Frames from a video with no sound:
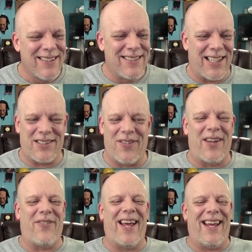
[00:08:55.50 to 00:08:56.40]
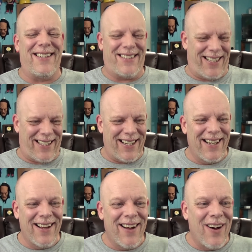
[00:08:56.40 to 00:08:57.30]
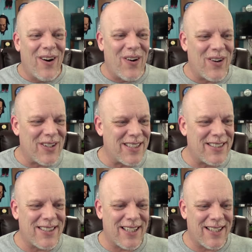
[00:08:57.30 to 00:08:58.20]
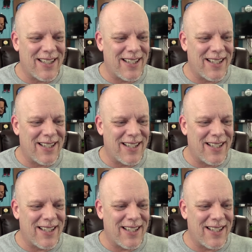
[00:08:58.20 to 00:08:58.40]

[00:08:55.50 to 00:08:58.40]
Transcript: Oh, That's my shit, magic. I Holy think we got a little